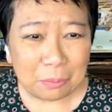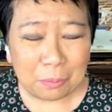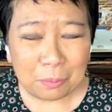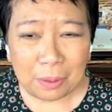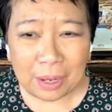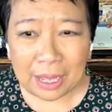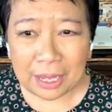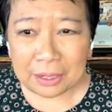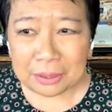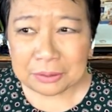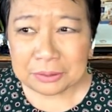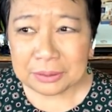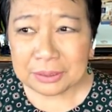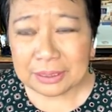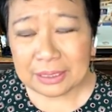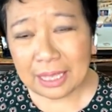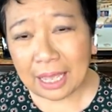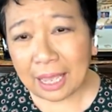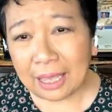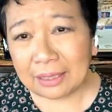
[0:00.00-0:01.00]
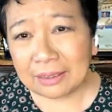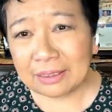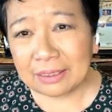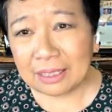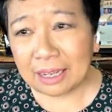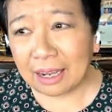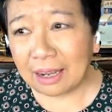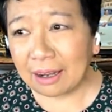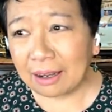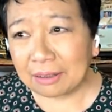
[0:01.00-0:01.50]
Well,
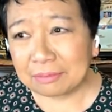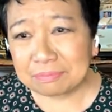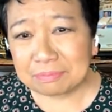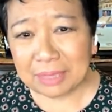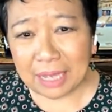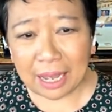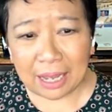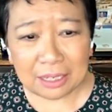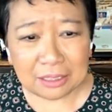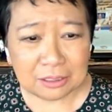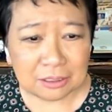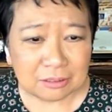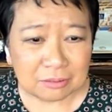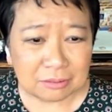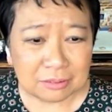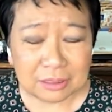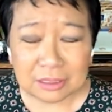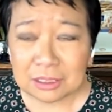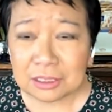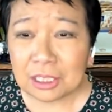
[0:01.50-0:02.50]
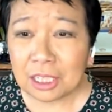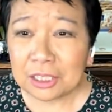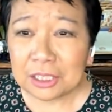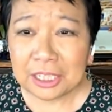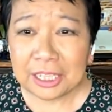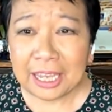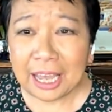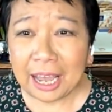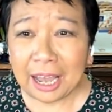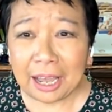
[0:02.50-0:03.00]
and I
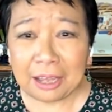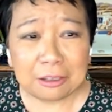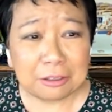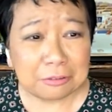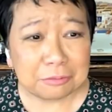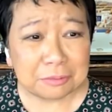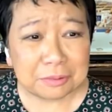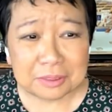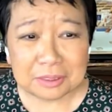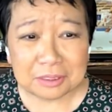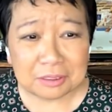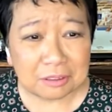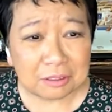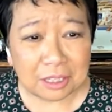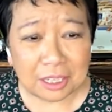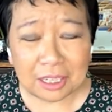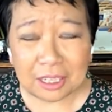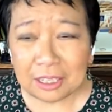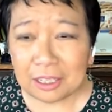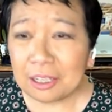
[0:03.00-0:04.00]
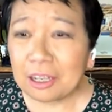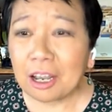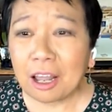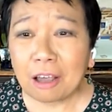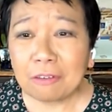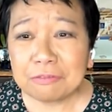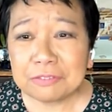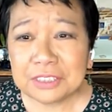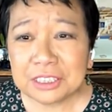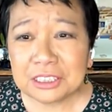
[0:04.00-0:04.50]
study, I
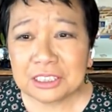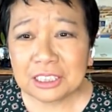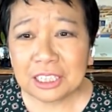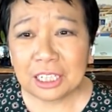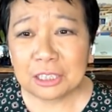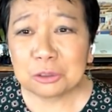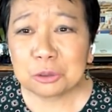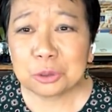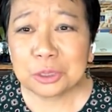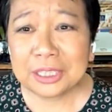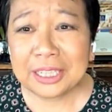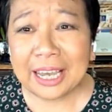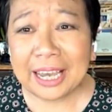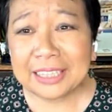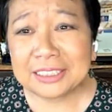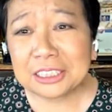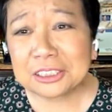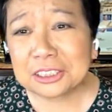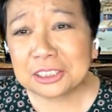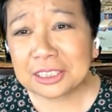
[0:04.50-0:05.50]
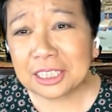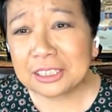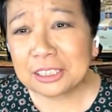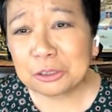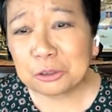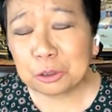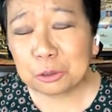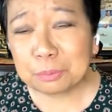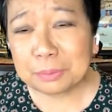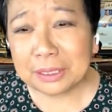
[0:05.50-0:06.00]
love this country and
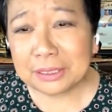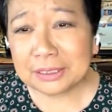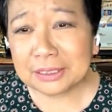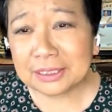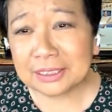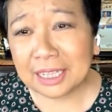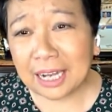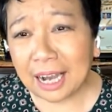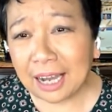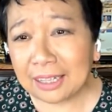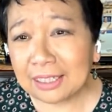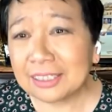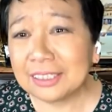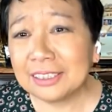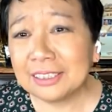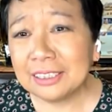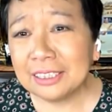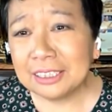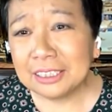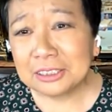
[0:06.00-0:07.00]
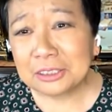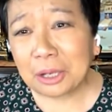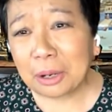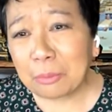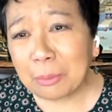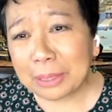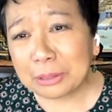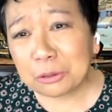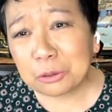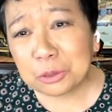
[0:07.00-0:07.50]
study to be a scholar. So
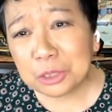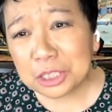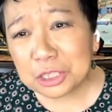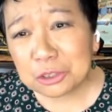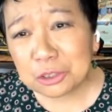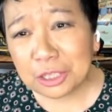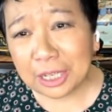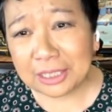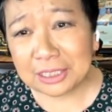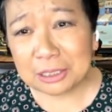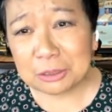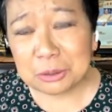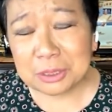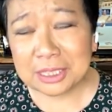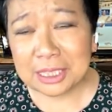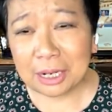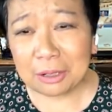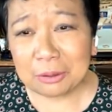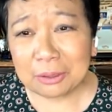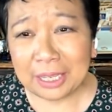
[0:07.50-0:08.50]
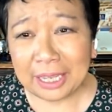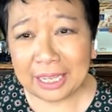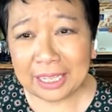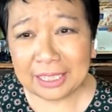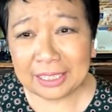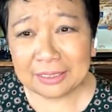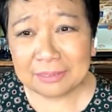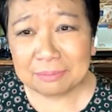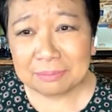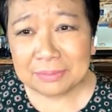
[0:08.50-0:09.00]
I went to teach at
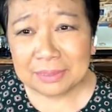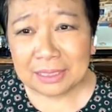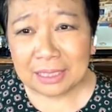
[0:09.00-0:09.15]
UCLA.